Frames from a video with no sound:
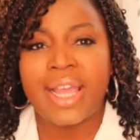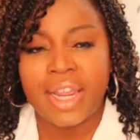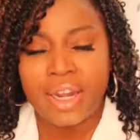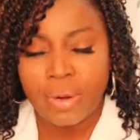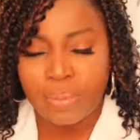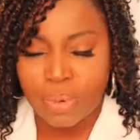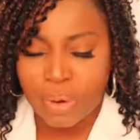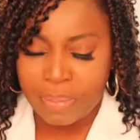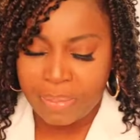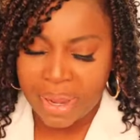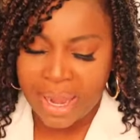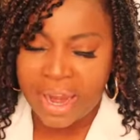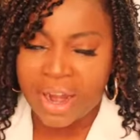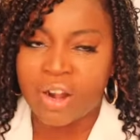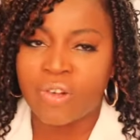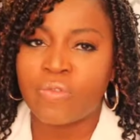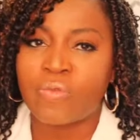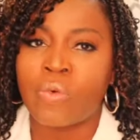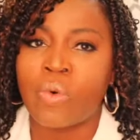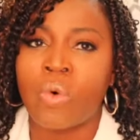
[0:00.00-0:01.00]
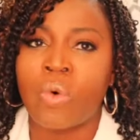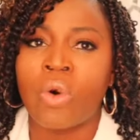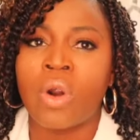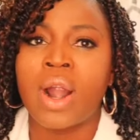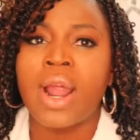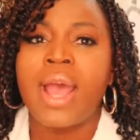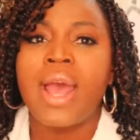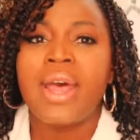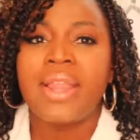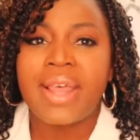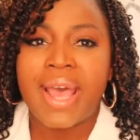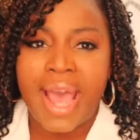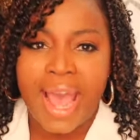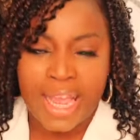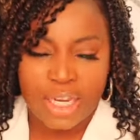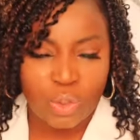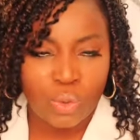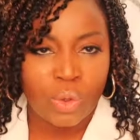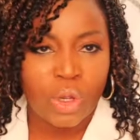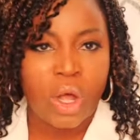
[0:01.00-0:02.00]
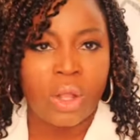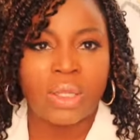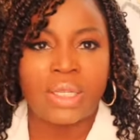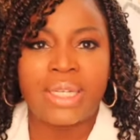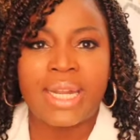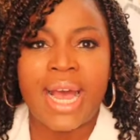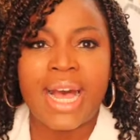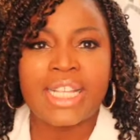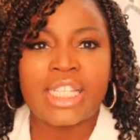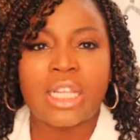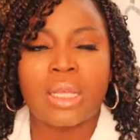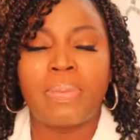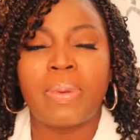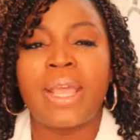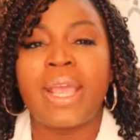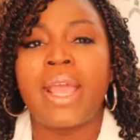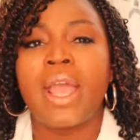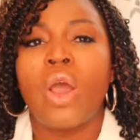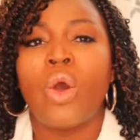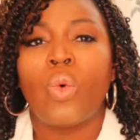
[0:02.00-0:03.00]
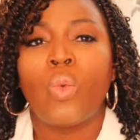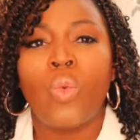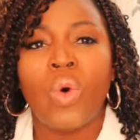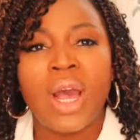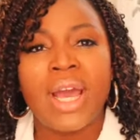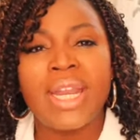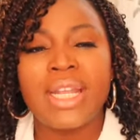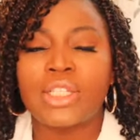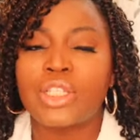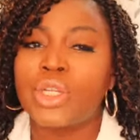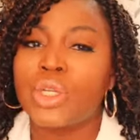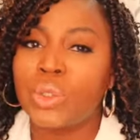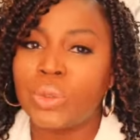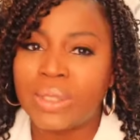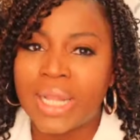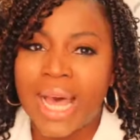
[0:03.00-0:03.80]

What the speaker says: getting prepared for the actual colonoscopy. One is New